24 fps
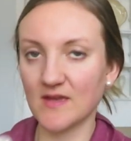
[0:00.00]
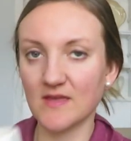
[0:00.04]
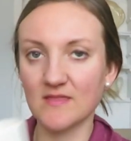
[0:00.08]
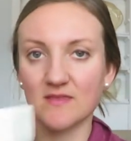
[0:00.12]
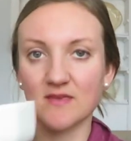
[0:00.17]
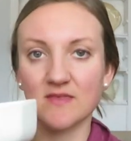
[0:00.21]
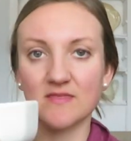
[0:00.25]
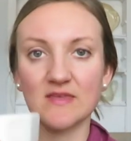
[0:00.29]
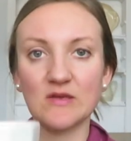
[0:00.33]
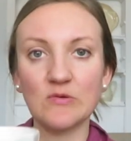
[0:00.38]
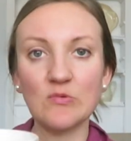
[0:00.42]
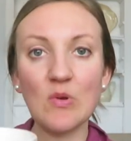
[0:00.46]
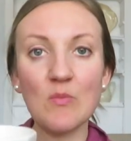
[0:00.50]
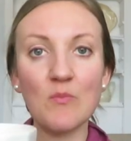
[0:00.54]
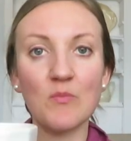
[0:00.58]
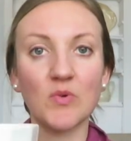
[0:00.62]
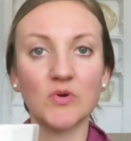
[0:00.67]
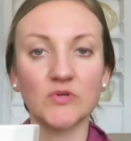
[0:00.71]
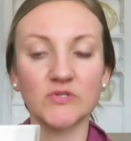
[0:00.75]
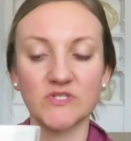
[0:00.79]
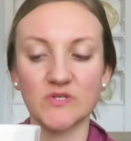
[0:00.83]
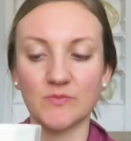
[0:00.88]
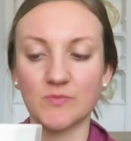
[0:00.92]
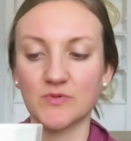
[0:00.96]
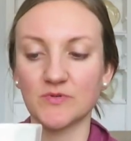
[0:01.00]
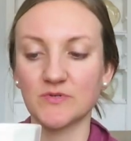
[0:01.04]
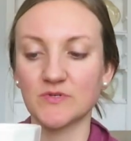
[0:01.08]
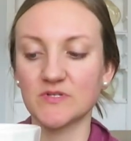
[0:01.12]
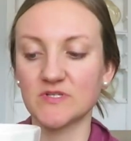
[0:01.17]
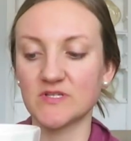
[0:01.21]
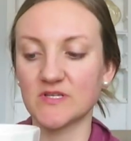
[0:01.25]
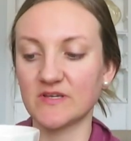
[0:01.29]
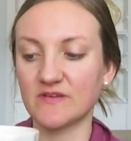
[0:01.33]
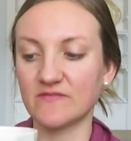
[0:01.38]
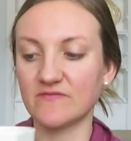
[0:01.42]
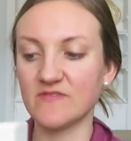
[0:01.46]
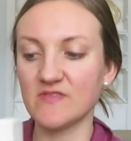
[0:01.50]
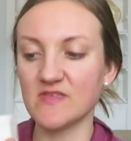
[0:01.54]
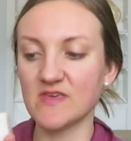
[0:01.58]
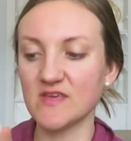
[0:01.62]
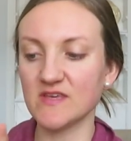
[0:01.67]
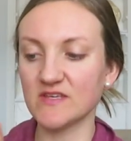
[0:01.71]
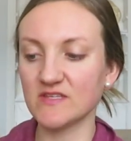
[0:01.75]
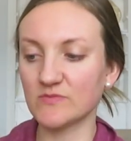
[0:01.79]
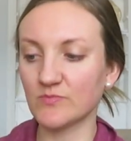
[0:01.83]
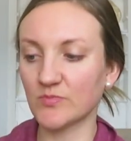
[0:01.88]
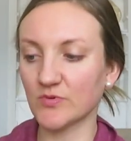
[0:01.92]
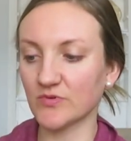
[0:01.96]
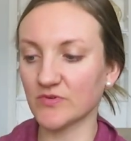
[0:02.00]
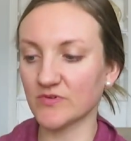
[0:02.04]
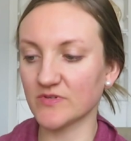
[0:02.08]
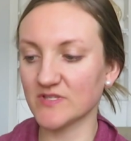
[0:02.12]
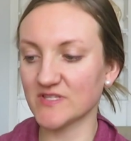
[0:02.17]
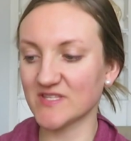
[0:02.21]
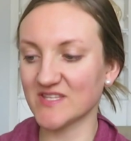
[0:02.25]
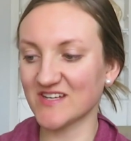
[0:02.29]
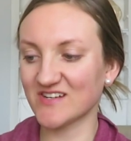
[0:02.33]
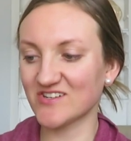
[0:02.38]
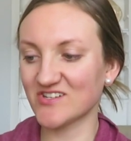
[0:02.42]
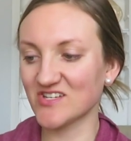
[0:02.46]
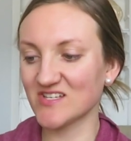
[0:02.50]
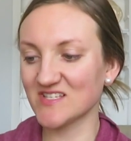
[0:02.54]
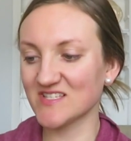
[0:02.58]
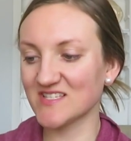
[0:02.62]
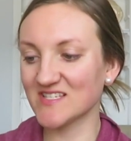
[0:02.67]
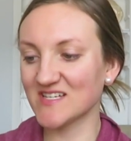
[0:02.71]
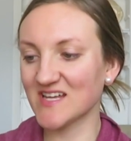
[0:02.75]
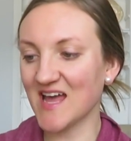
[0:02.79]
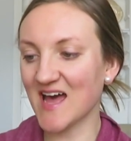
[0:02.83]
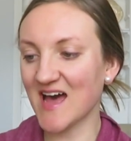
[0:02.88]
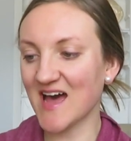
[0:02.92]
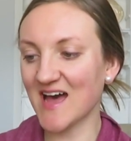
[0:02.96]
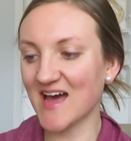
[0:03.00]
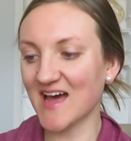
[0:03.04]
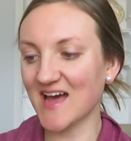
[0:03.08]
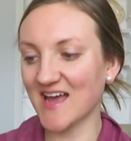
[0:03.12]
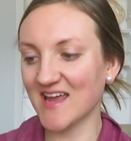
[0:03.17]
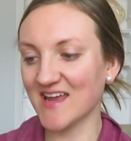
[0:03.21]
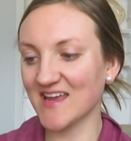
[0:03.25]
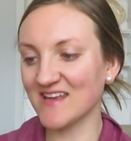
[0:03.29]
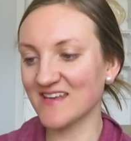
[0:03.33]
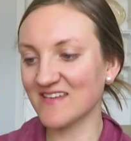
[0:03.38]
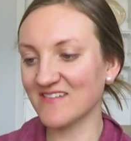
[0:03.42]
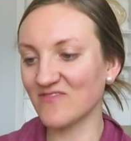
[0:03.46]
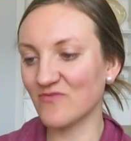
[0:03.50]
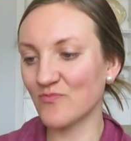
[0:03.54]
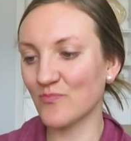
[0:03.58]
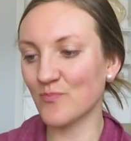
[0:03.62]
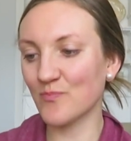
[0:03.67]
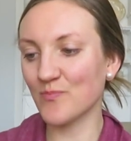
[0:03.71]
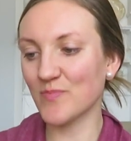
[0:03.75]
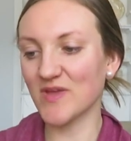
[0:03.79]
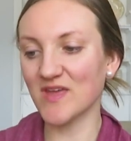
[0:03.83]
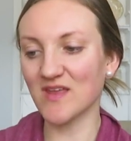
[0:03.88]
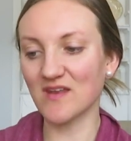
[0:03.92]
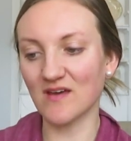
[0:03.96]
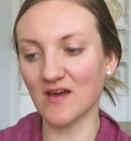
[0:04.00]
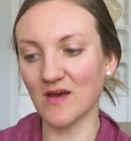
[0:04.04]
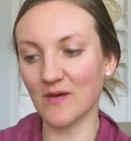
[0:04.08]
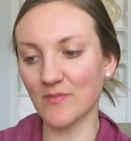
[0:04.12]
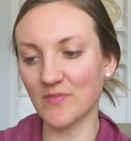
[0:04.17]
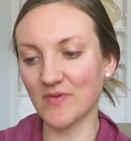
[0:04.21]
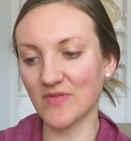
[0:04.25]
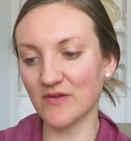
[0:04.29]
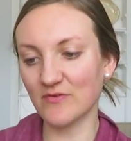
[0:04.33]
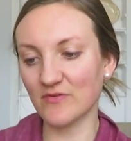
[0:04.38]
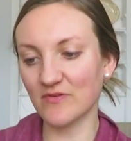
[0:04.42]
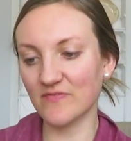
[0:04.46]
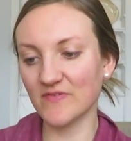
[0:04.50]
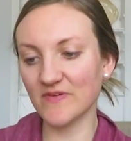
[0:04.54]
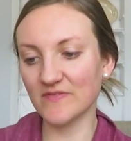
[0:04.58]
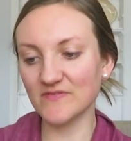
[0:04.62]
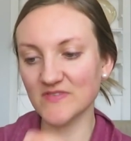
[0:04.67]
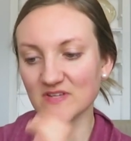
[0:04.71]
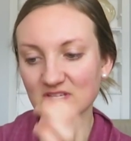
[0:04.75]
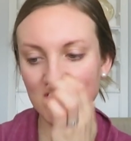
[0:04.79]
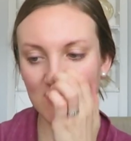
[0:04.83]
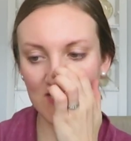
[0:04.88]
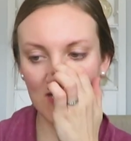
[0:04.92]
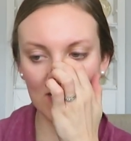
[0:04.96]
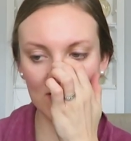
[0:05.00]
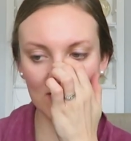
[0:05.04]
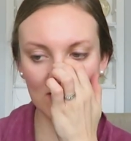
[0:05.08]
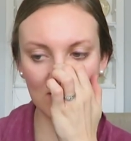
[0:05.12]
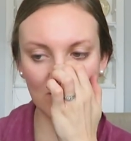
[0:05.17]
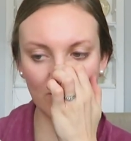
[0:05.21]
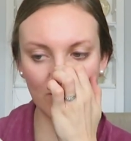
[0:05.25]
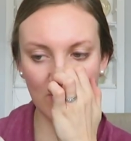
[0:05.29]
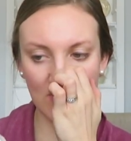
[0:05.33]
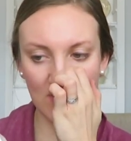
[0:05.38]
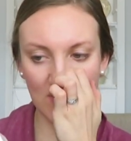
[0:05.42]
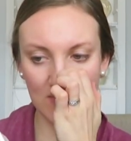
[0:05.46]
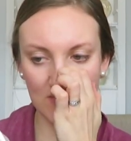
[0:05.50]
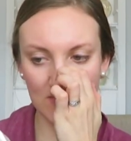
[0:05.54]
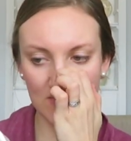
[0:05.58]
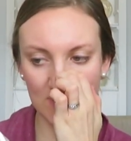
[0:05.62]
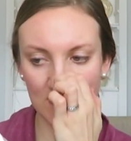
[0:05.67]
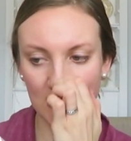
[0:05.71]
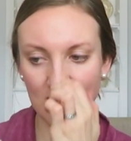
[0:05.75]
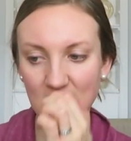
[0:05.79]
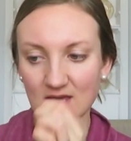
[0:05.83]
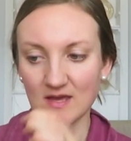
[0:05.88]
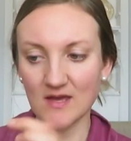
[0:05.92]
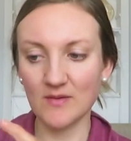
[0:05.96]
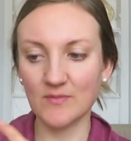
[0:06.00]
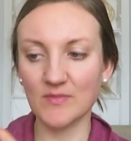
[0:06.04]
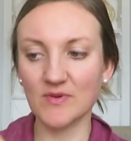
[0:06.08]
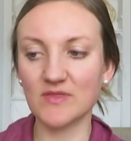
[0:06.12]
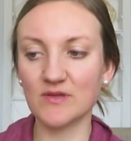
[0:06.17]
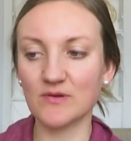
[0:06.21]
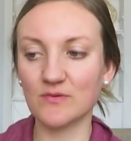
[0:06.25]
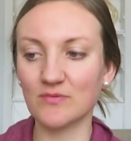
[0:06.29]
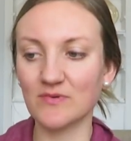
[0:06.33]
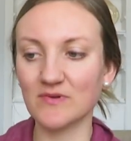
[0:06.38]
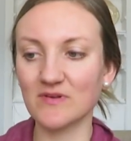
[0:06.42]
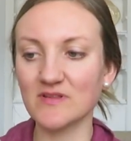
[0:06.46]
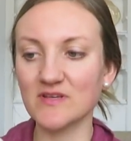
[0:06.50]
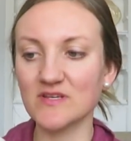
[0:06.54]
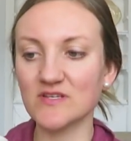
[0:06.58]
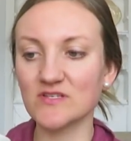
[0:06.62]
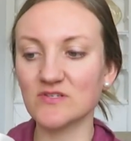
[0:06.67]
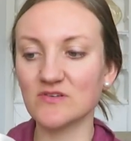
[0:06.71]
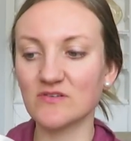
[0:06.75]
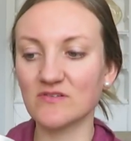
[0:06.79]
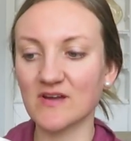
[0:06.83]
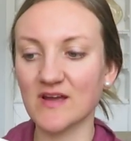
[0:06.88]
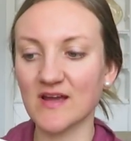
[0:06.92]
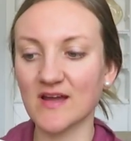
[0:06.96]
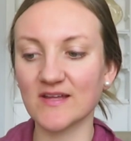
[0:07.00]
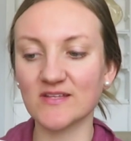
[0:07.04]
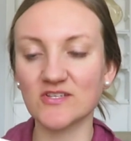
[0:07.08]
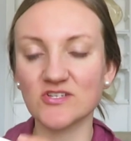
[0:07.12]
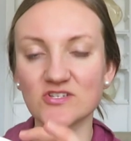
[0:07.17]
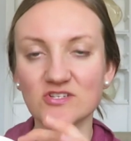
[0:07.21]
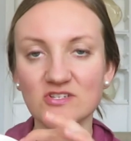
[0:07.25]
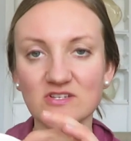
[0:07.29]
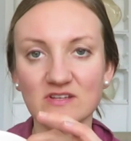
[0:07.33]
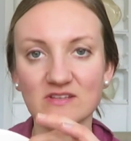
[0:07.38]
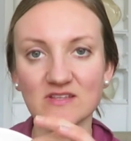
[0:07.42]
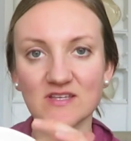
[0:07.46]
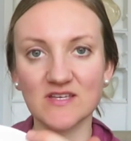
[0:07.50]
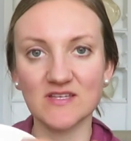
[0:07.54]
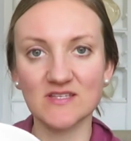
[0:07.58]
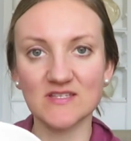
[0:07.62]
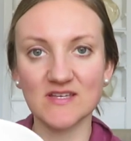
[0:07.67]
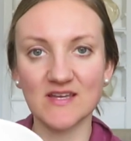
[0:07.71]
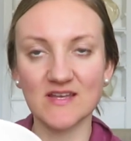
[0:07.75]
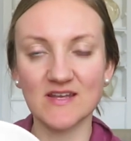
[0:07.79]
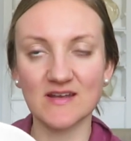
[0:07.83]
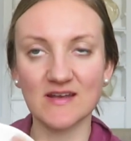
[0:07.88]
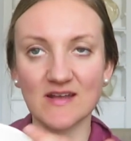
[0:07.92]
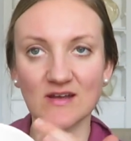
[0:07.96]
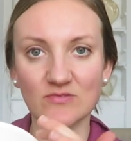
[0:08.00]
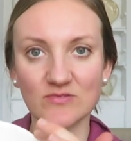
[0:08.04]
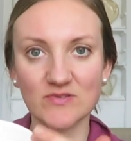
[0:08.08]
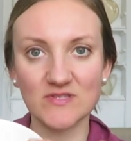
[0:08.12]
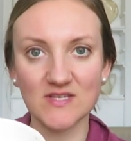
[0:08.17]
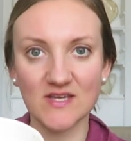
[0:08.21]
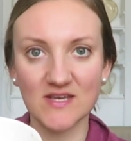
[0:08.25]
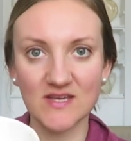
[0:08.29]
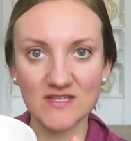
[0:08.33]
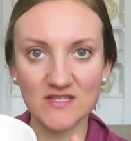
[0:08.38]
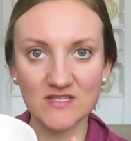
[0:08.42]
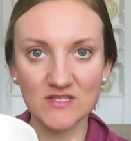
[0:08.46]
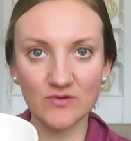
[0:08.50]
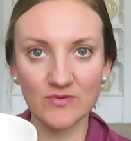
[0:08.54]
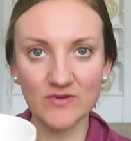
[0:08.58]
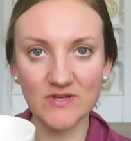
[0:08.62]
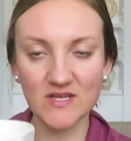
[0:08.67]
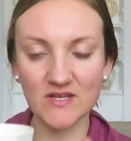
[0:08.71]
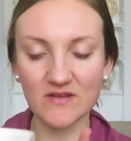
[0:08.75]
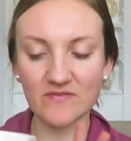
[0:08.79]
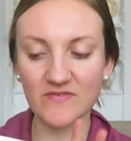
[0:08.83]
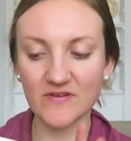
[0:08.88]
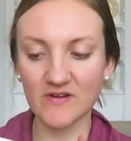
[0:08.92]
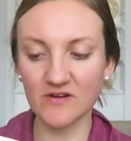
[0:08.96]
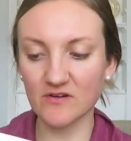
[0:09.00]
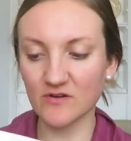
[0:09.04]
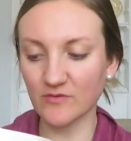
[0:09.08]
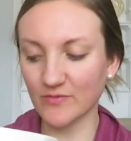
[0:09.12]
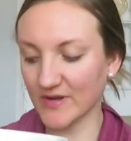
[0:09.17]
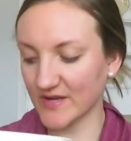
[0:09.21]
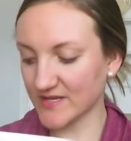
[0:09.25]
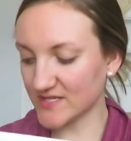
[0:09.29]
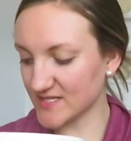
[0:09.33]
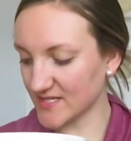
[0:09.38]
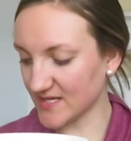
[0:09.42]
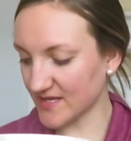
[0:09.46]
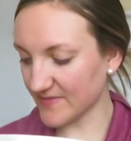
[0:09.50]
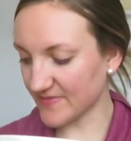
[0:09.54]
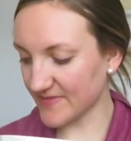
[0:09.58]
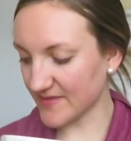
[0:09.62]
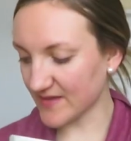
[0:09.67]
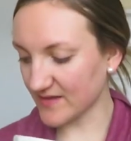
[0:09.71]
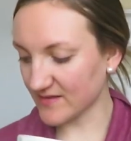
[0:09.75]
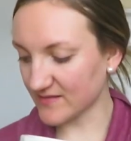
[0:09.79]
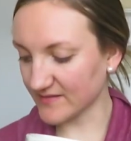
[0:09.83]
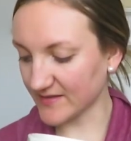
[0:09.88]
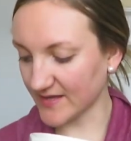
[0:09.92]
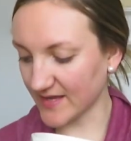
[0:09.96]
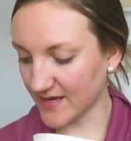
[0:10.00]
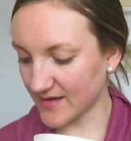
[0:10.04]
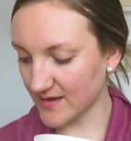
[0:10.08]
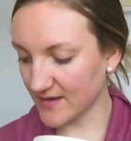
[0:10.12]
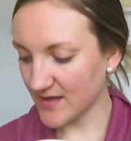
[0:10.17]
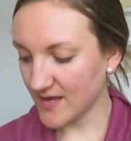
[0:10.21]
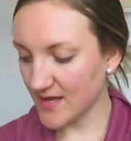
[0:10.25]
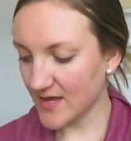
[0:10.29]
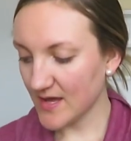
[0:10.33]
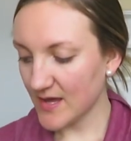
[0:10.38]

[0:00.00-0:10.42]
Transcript: And then there were multiples of these bowls. They're just kind of beat up. They were 50 cents a piece, but they're really scratched on the inside and outside, so I need to figure out a way to get that clean.